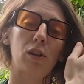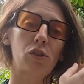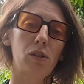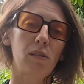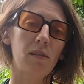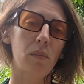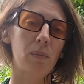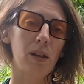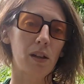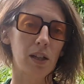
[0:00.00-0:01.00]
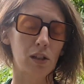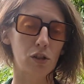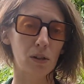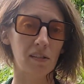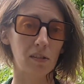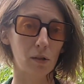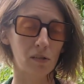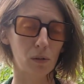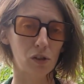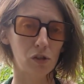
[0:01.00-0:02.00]
questions, and maybe I can address those
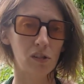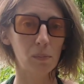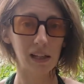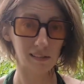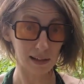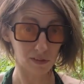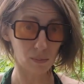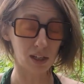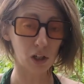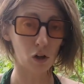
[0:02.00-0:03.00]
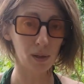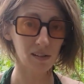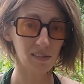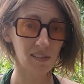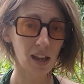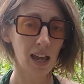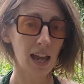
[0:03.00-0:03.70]
questions. Please leave them in the comments.